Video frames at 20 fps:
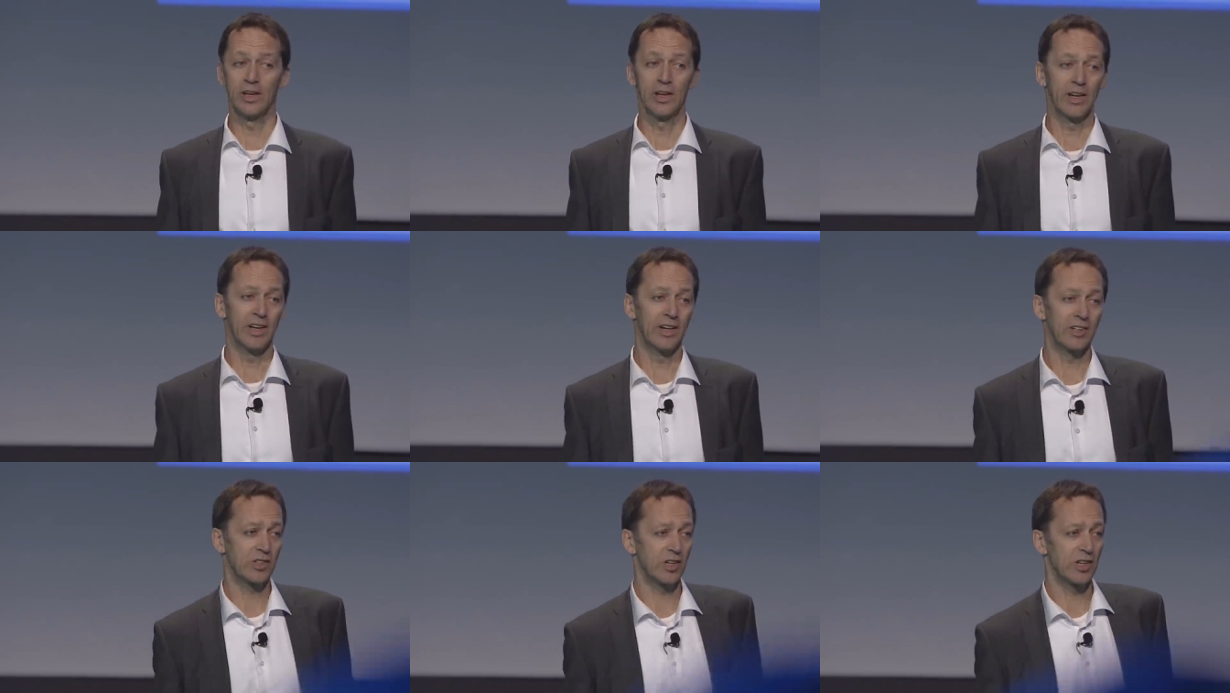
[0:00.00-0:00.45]

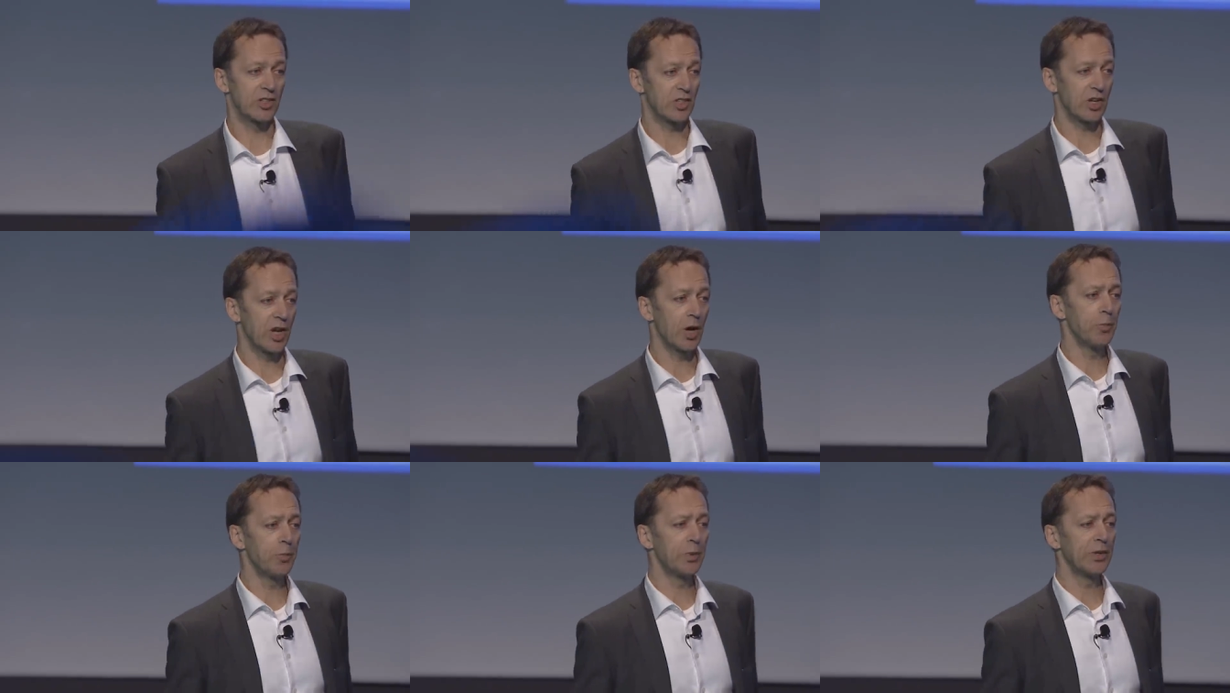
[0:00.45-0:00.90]
It's
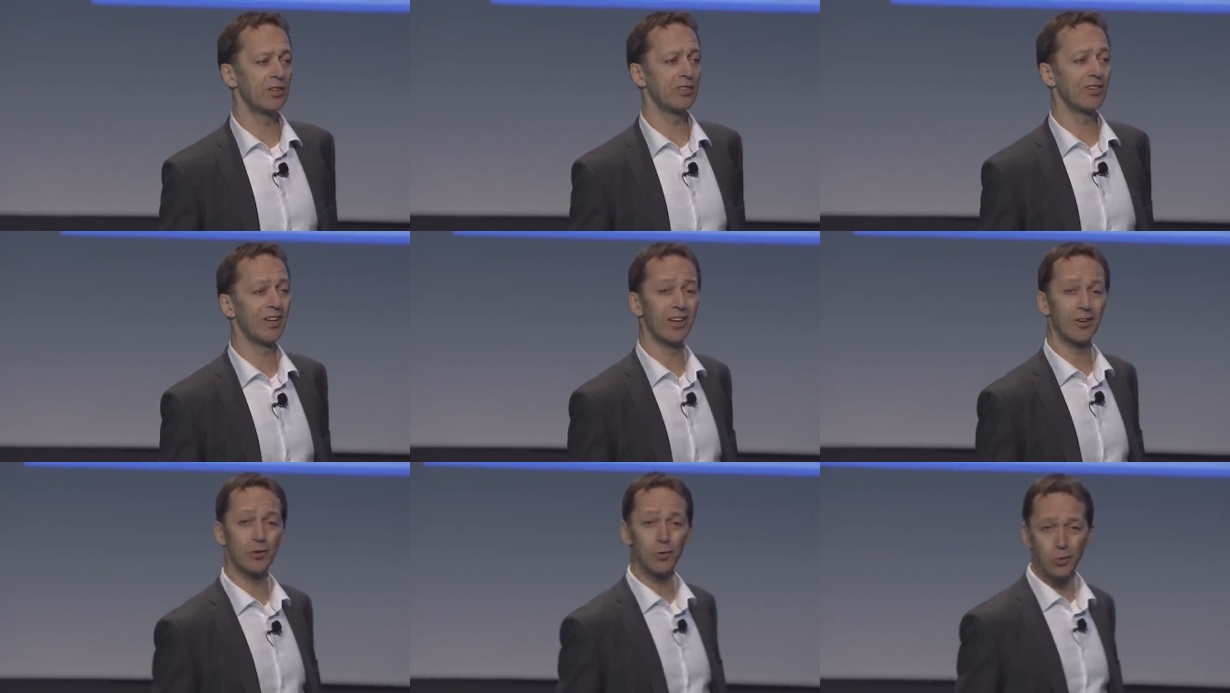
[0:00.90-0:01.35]
companies
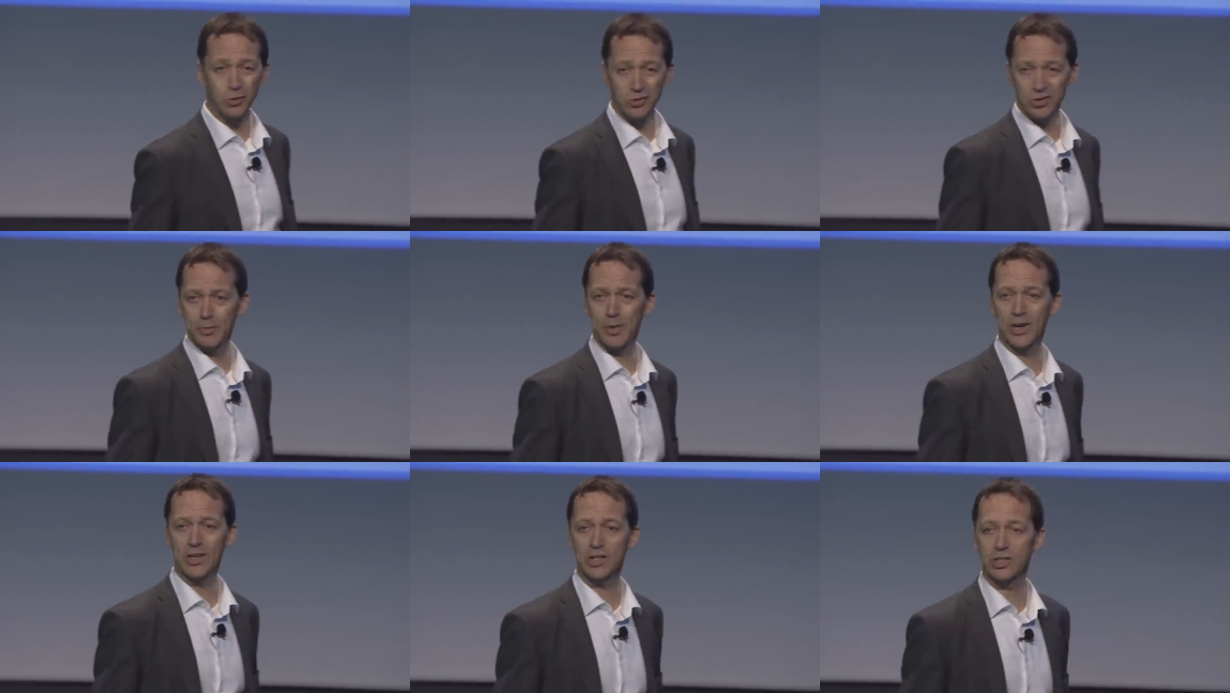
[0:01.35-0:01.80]
like
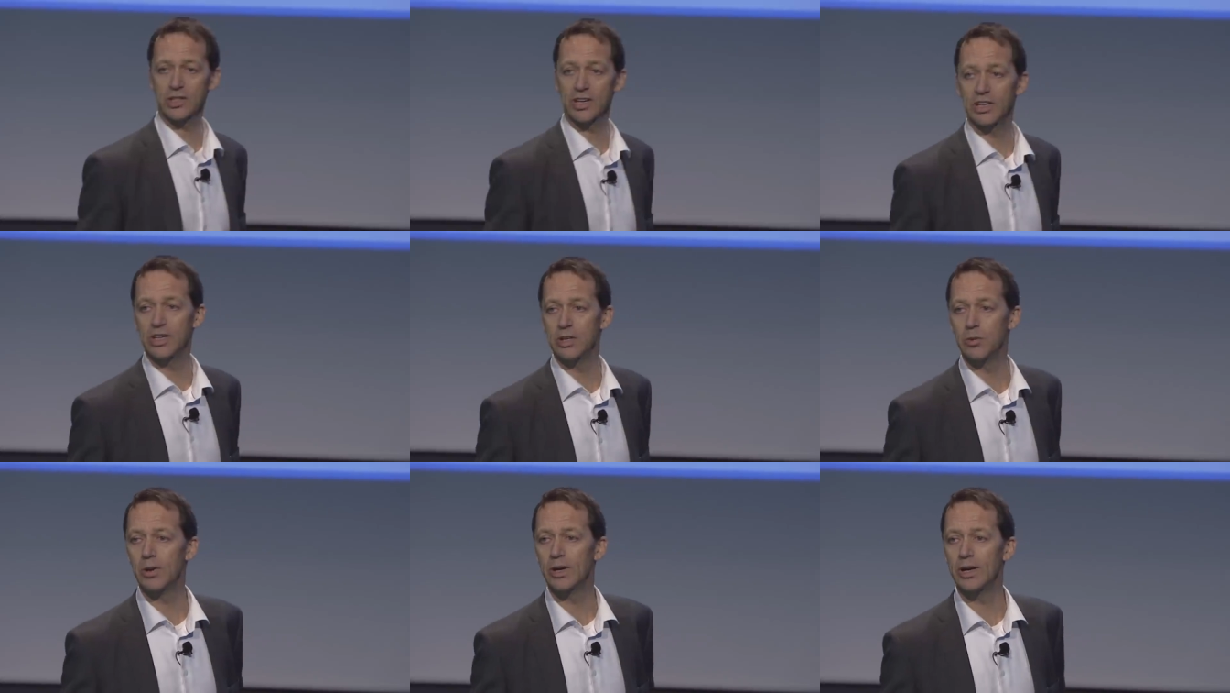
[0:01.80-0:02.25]
Automation
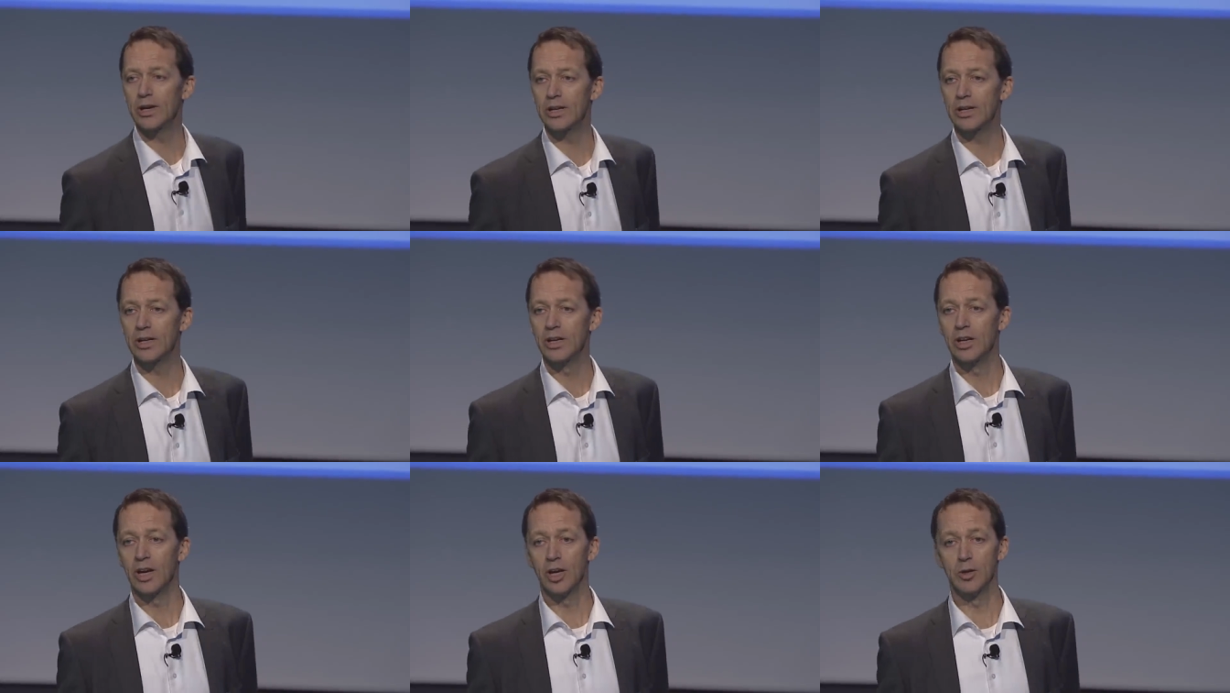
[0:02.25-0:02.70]
Anywhere
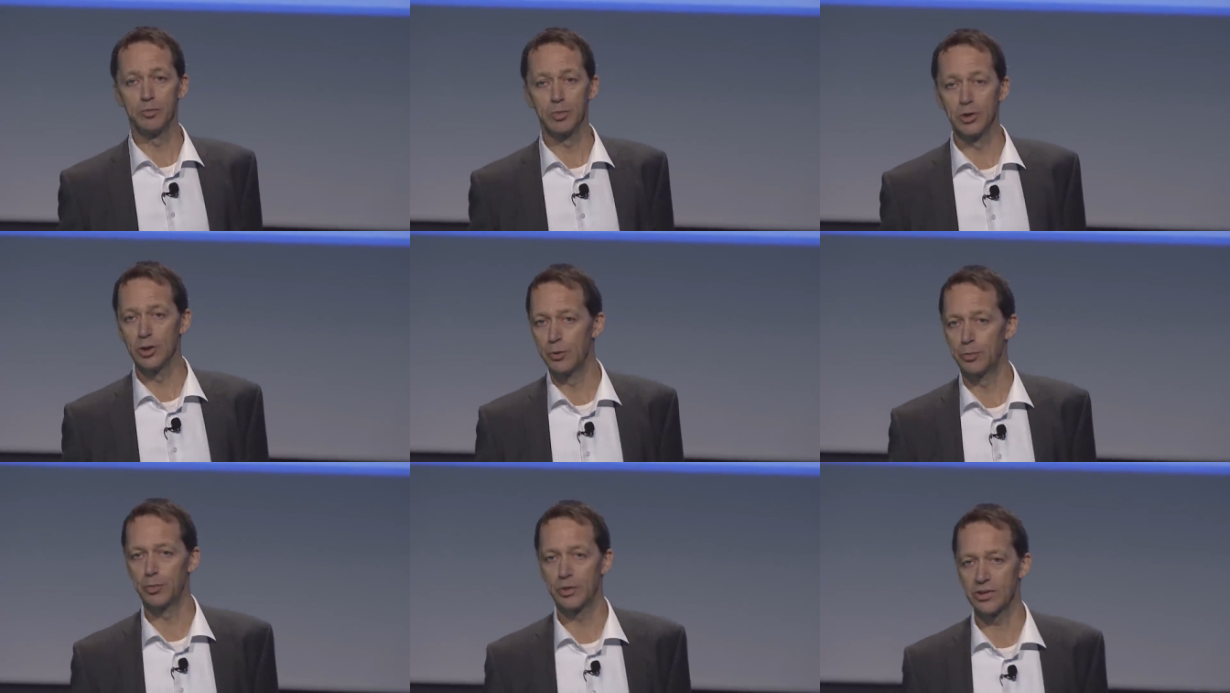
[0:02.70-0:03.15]
and
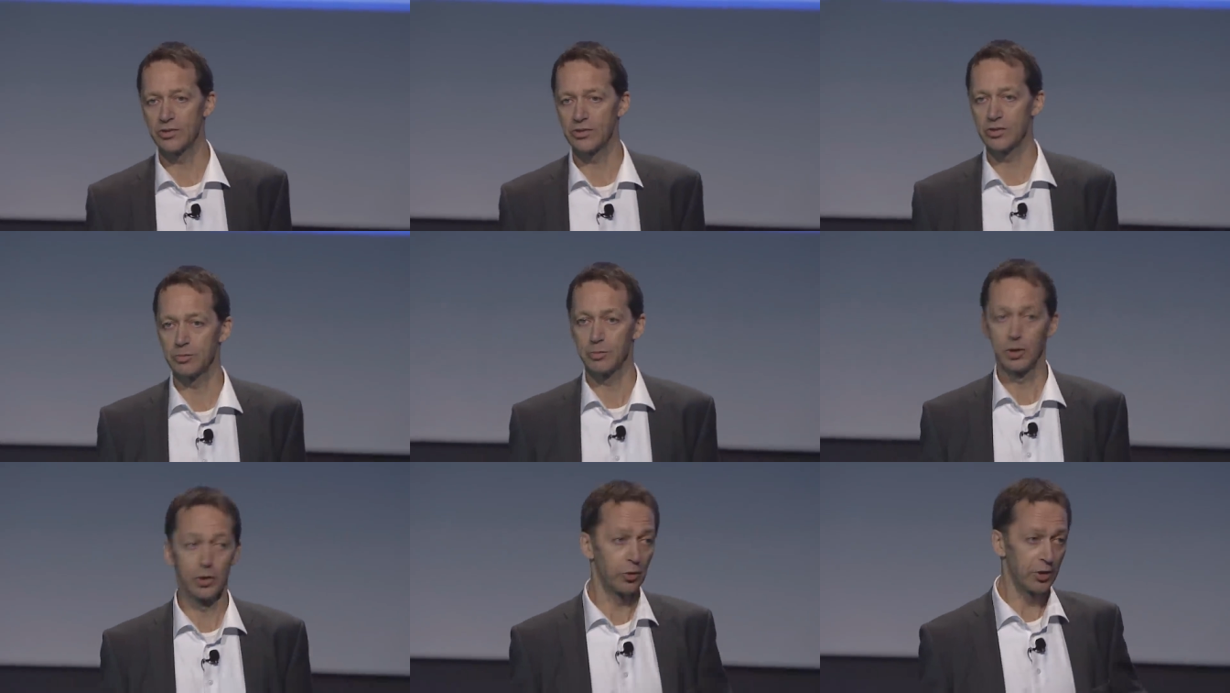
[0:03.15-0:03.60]
Blue
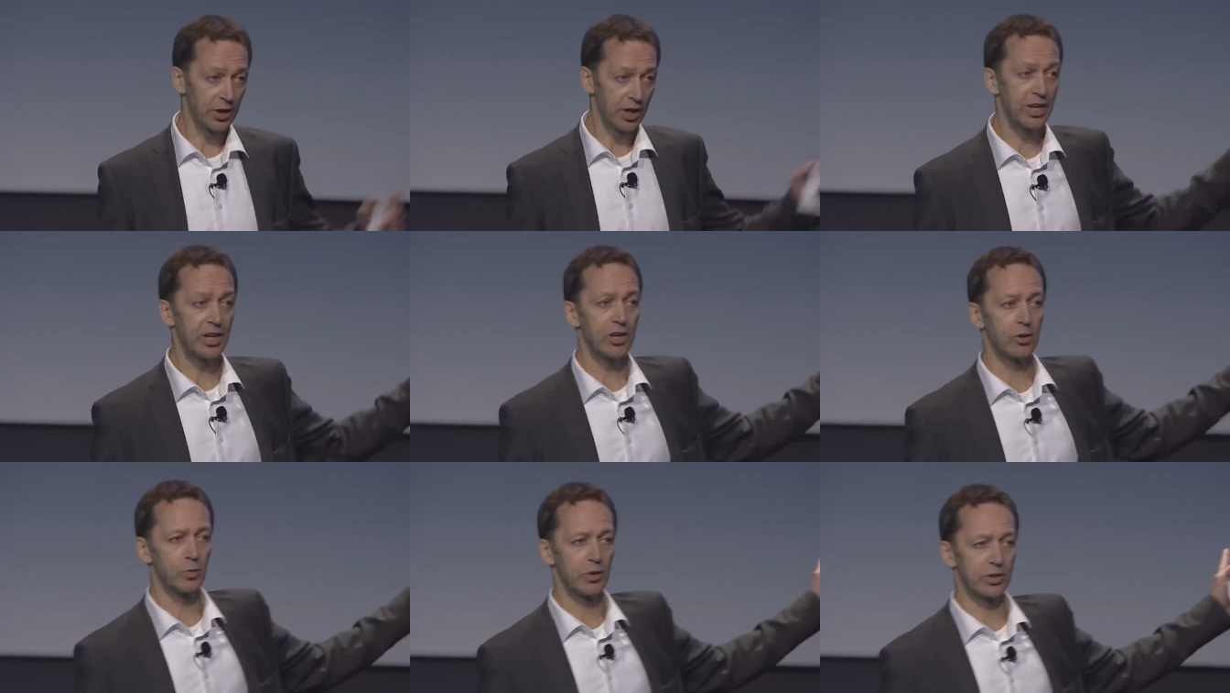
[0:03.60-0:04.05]
Prism, who are
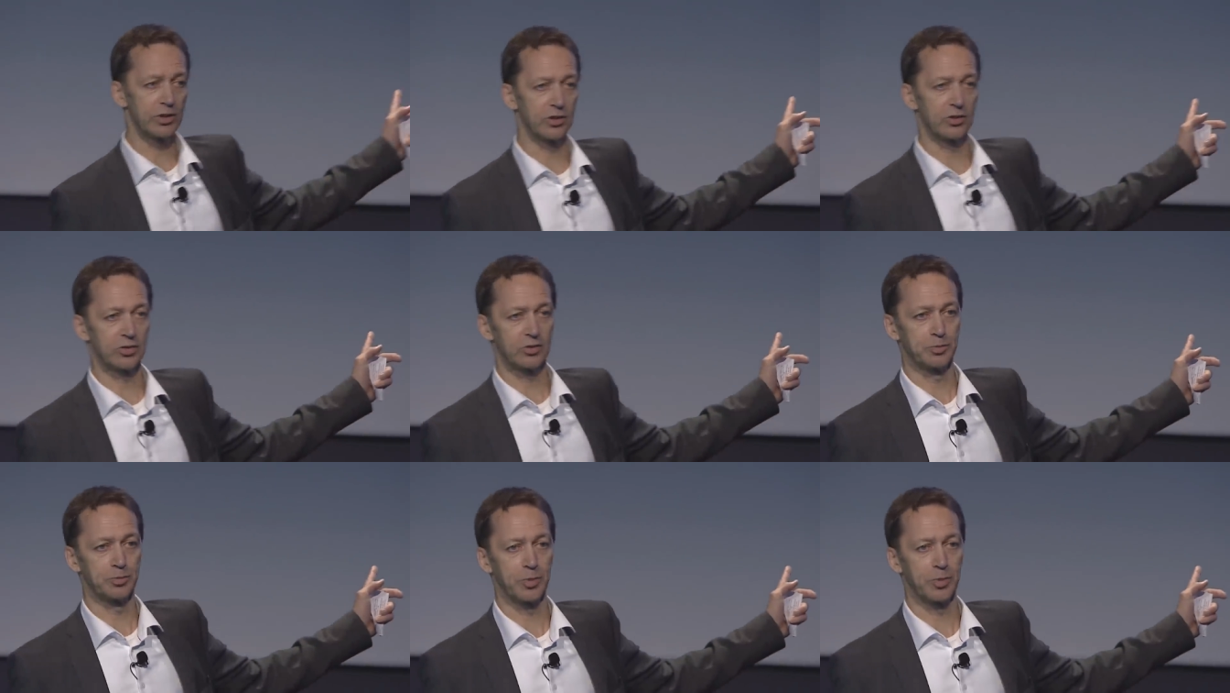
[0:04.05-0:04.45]
here with us,